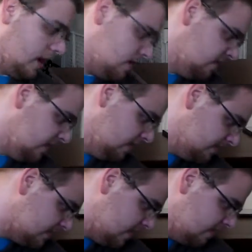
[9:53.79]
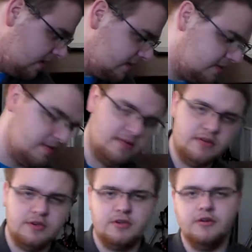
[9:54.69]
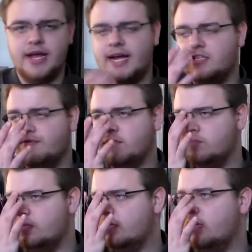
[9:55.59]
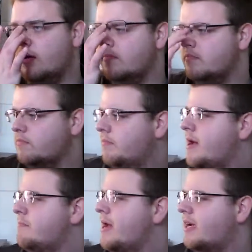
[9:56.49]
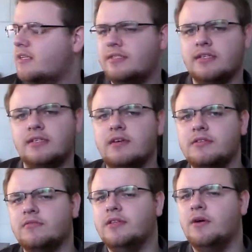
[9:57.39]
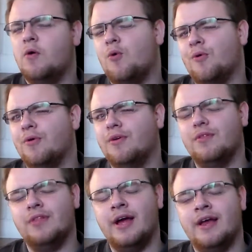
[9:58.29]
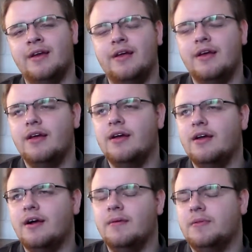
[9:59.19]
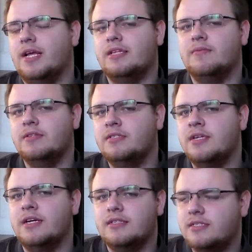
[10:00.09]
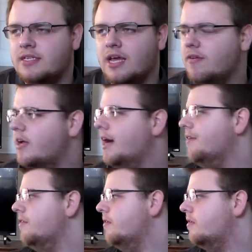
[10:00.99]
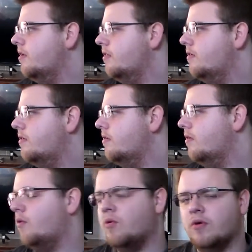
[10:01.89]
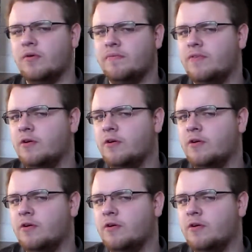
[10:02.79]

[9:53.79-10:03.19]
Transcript: I don't find them scary. They're just good action films. Mad Max is also in the horror line. But that one's not scary either, or a horror